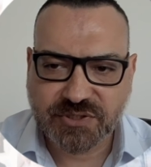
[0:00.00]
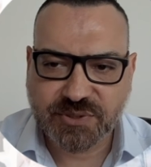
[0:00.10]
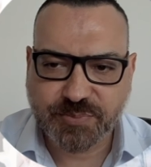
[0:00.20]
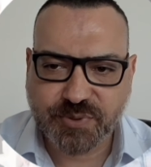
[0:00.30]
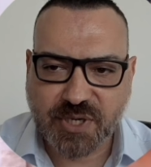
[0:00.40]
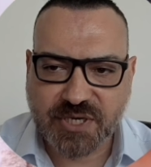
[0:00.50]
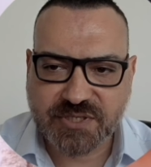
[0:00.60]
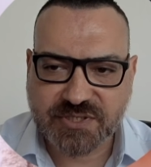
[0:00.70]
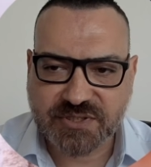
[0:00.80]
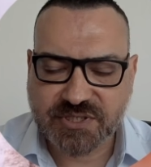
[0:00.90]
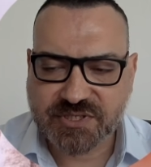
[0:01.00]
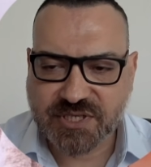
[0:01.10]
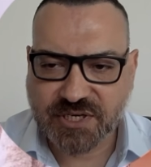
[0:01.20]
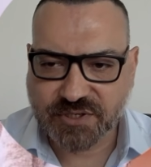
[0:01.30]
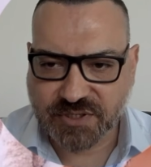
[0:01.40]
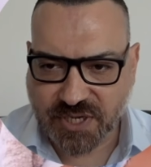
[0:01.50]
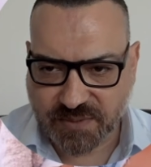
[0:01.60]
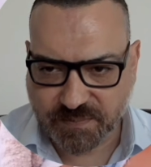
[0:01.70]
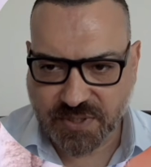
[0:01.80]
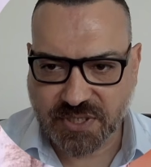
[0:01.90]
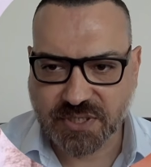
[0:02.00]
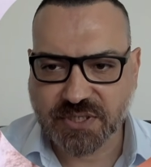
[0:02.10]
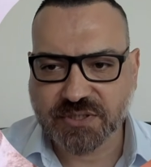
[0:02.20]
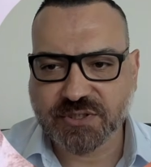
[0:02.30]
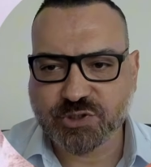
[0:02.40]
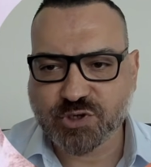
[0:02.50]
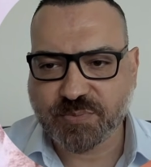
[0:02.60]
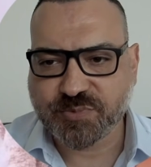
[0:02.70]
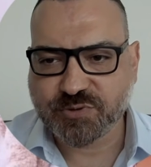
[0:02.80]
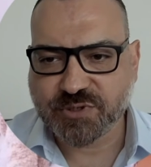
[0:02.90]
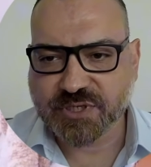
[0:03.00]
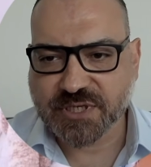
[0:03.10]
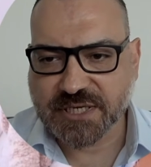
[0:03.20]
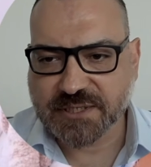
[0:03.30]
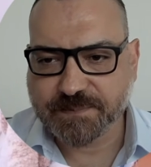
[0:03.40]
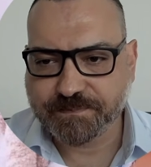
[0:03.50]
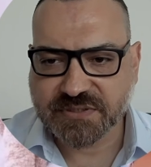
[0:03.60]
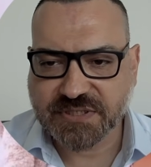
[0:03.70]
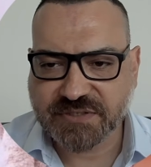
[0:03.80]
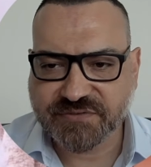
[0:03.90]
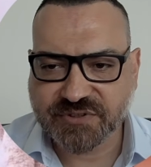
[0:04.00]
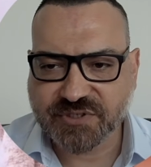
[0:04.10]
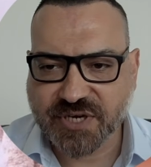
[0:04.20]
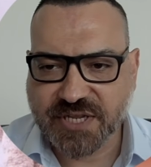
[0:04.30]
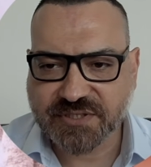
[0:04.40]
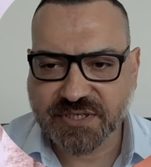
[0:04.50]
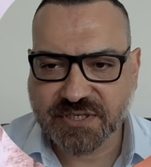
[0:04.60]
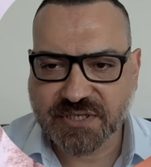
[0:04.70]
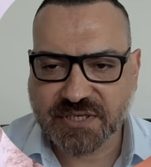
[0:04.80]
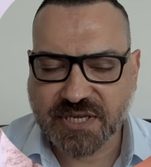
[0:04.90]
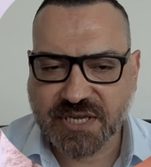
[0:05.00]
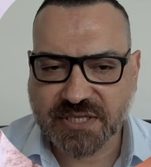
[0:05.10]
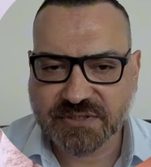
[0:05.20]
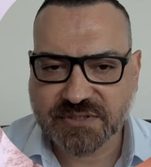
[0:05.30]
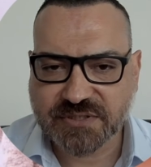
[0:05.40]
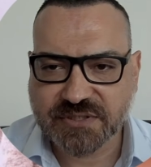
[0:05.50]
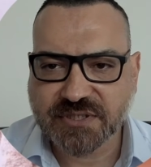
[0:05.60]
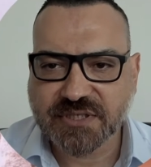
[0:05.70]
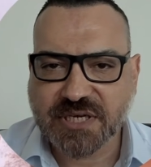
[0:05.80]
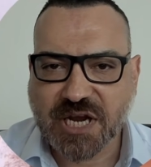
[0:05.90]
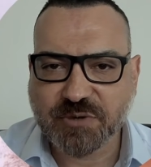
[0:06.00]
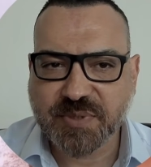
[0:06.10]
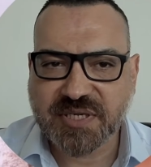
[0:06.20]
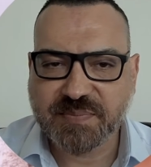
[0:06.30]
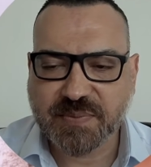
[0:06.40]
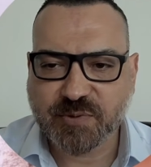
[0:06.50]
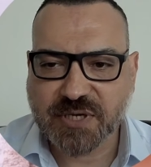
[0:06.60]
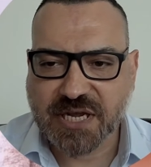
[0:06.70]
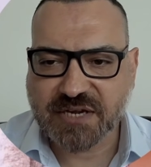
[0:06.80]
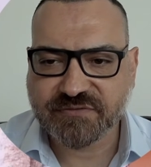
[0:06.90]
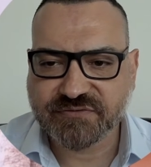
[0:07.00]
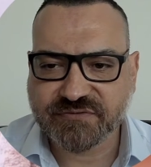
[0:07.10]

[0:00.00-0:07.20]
the price, the seller name, the shop URL, even the rating, and how many people have